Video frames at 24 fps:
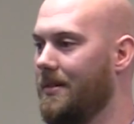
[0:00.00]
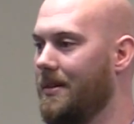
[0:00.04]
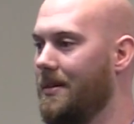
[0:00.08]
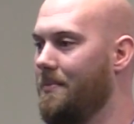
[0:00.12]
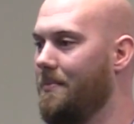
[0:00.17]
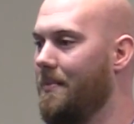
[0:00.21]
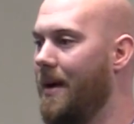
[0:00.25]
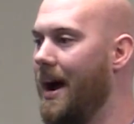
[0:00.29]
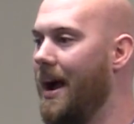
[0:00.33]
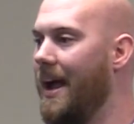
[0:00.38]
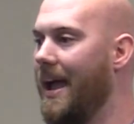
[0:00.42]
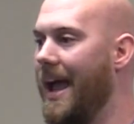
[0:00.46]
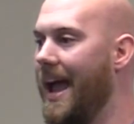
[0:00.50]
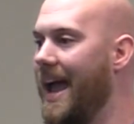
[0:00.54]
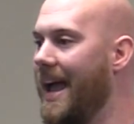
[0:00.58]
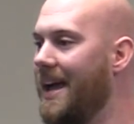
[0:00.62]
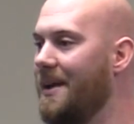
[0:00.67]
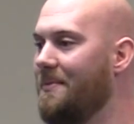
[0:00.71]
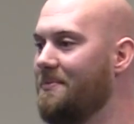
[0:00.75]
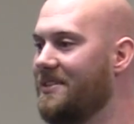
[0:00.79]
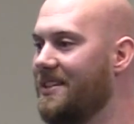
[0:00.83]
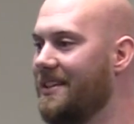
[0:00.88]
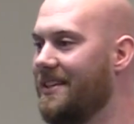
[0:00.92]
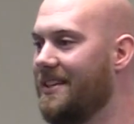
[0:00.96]
My
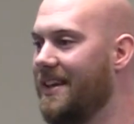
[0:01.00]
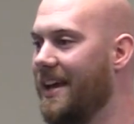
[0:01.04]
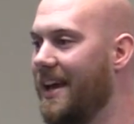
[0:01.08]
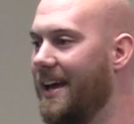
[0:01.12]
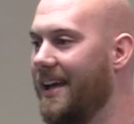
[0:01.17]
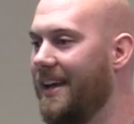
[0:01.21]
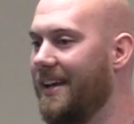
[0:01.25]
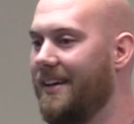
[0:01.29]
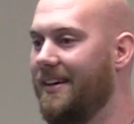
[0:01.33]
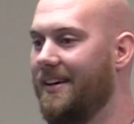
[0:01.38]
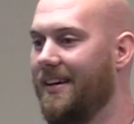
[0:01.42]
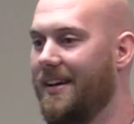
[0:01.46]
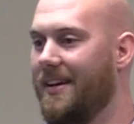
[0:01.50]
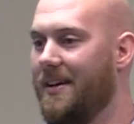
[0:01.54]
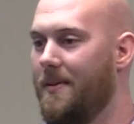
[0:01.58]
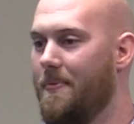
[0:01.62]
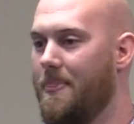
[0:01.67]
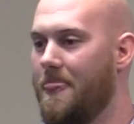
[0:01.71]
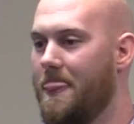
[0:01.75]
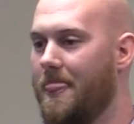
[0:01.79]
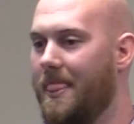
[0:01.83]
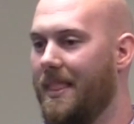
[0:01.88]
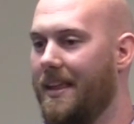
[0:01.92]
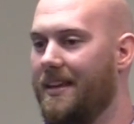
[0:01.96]
aim today
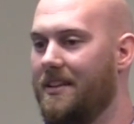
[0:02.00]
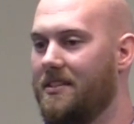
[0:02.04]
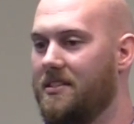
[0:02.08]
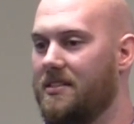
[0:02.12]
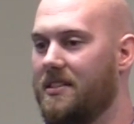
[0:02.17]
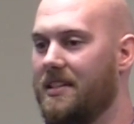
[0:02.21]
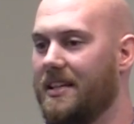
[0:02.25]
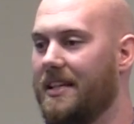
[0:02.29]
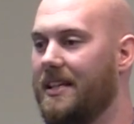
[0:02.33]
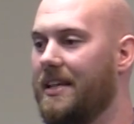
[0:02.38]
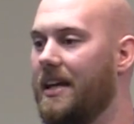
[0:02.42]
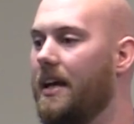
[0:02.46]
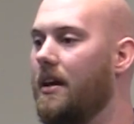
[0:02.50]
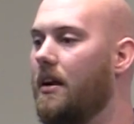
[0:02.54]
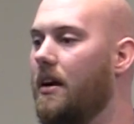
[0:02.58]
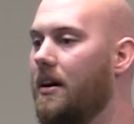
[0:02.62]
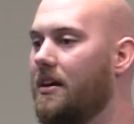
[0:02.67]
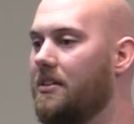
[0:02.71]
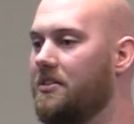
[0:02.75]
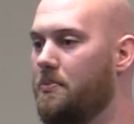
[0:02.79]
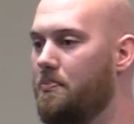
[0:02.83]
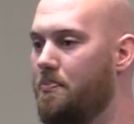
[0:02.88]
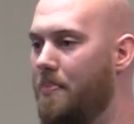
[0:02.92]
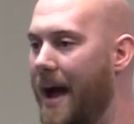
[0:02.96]
is to get
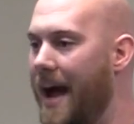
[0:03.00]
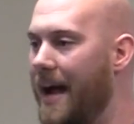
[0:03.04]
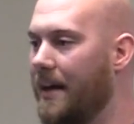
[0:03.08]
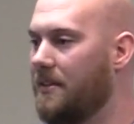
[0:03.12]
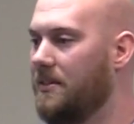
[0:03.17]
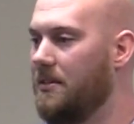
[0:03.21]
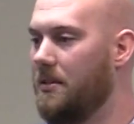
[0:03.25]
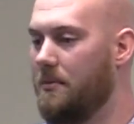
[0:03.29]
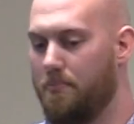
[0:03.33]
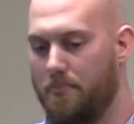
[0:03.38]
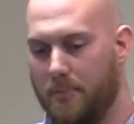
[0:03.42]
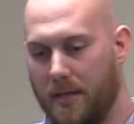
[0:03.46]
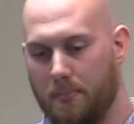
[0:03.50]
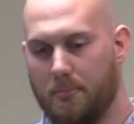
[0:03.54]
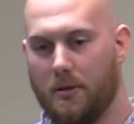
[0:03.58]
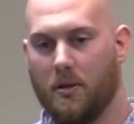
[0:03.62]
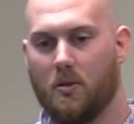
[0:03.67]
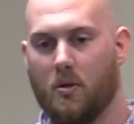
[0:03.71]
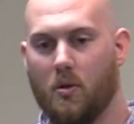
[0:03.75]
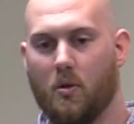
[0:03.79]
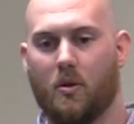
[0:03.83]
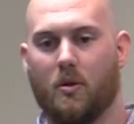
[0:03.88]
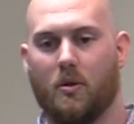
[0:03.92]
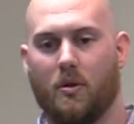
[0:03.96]
us back to
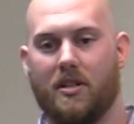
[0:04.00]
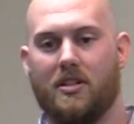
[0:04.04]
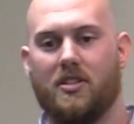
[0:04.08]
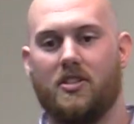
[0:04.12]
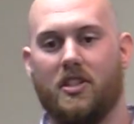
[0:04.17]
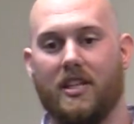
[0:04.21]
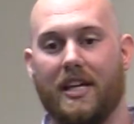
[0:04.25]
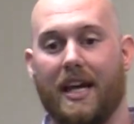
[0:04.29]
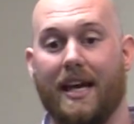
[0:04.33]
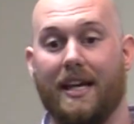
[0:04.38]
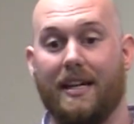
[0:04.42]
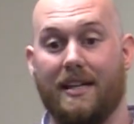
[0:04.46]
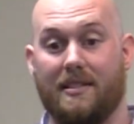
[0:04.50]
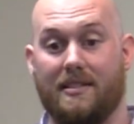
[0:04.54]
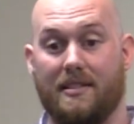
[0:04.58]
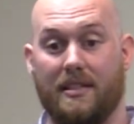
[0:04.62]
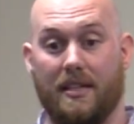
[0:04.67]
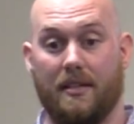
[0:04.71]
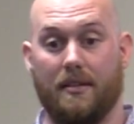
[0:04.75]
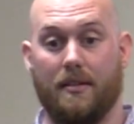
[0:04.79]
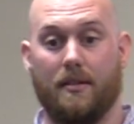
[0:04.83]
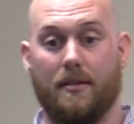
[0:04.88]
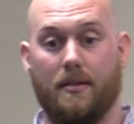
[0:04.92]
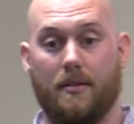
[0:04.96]
biblical
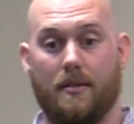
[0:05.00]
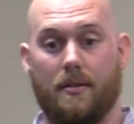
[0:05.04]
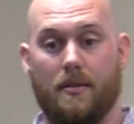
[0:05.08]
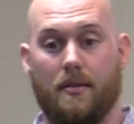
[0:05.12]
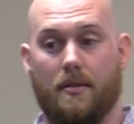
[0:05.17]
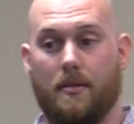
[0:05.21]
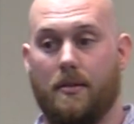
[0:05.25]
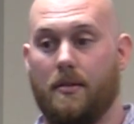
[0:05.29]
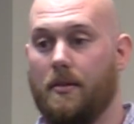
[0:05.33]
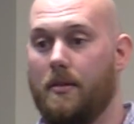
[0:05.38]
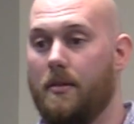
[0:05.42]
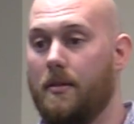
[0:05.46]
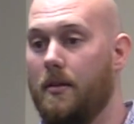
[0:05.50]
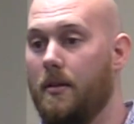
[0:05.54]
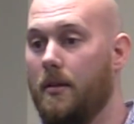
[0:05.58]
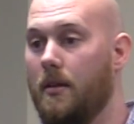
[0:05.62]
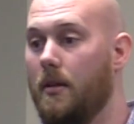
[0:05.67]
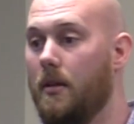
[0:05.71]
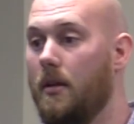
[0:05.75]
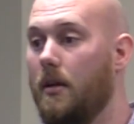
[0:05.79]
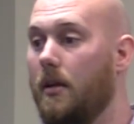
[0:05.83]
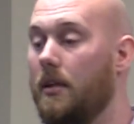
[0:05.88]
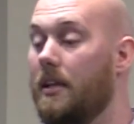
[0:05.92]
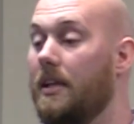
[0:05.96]
Christianity.
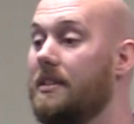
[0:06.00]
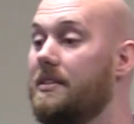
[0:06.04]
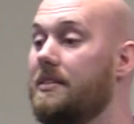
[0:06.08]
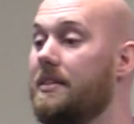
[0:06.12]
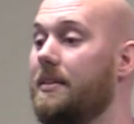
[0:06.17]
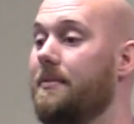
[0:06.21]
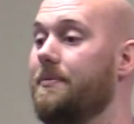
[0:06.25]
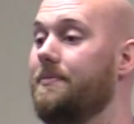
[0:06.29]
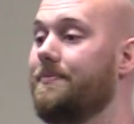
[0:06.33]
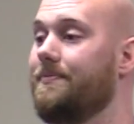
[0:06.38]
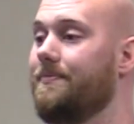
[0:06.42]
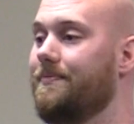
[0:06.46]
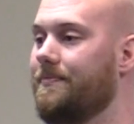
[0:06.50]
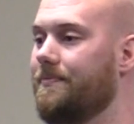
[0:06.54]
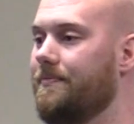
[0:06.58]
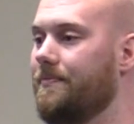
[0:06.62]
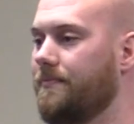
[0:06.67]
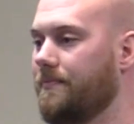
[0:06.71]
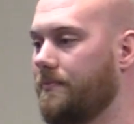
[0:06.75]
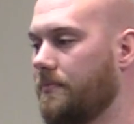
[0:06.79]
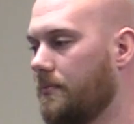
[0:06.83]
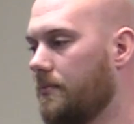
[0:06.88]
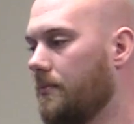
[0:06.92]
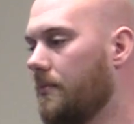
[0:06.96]
Listen,
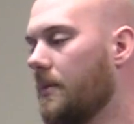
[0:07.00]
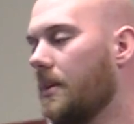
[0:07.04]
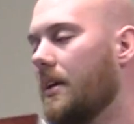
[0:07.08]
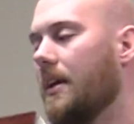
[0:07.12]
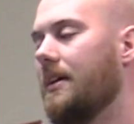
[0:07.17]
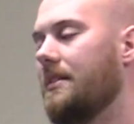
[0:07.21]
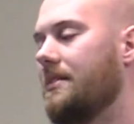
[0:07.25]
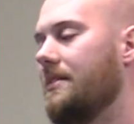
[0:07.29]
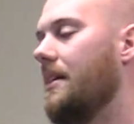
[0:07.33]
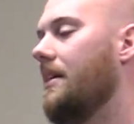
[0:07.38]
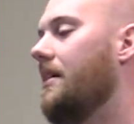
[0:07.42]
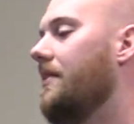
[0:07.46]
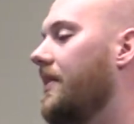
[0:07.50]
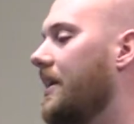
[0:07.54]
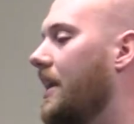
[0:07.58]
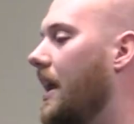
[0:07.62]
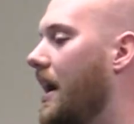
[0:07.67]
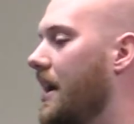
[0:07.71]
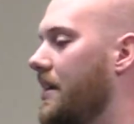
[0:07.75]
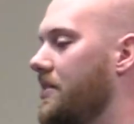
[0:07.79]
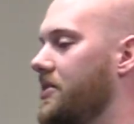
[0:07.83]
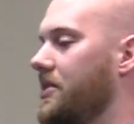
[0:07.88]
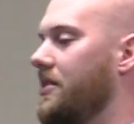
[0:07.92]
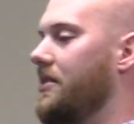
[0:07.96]
instead of
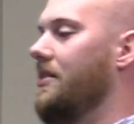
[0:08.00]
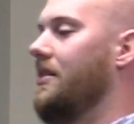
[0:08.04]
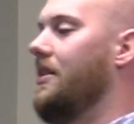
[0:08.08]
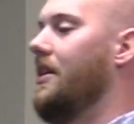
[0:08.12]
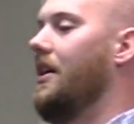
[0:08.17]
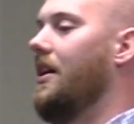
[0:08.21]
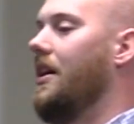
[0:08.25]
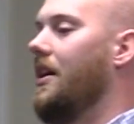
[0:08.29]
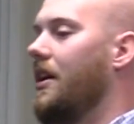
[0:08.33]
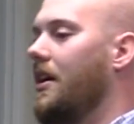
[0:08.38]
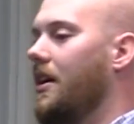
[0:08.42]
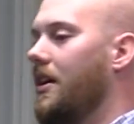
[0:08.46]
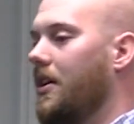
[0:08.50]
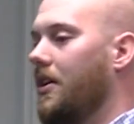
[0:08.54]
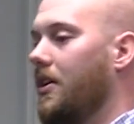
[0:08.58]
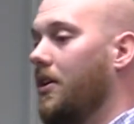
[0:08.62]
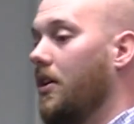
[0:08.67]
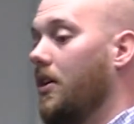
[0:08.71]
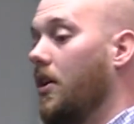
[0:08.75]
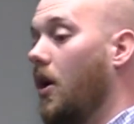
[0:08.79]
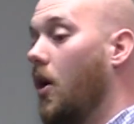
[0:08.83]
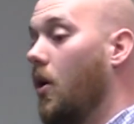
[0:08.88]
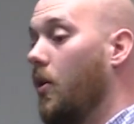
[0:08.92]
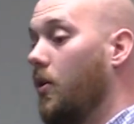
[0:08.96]
Elijah,
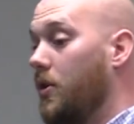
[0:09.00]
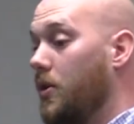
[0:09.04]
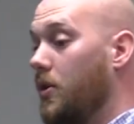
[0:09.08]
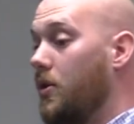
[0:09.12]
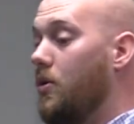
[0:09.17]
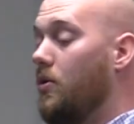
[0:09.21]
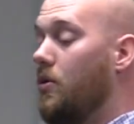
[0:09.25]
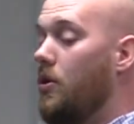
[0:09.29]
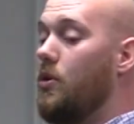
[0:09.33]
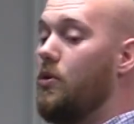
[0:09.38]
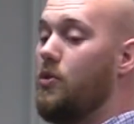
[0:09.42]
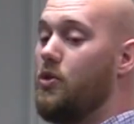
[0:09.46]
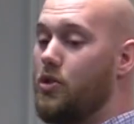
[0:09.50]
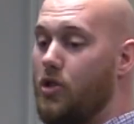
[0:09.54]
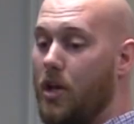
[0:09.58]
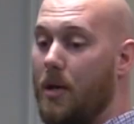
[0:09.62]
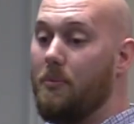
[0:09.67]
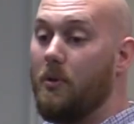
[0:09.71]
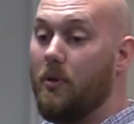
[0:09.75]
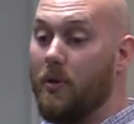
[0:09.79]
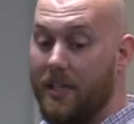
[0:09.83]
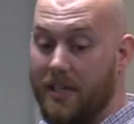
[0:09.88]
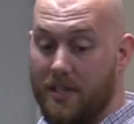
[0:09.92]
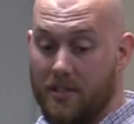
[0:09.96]
"O you who
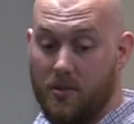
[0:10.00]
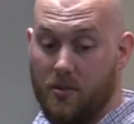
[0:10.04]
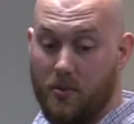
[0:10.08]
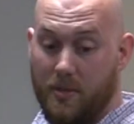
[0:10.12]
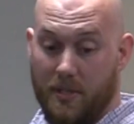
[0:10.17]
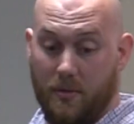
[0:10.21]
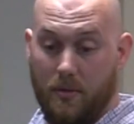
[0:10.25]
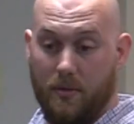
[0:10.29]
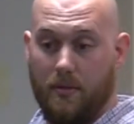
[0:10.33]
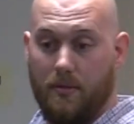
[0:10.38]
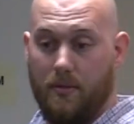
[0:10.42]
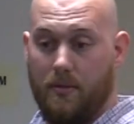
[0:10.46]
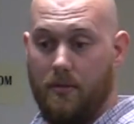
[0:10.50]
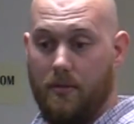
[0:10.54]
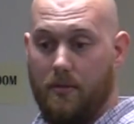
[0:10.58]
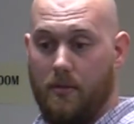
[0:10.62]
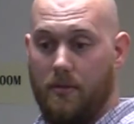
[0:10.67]
trouble Israel,"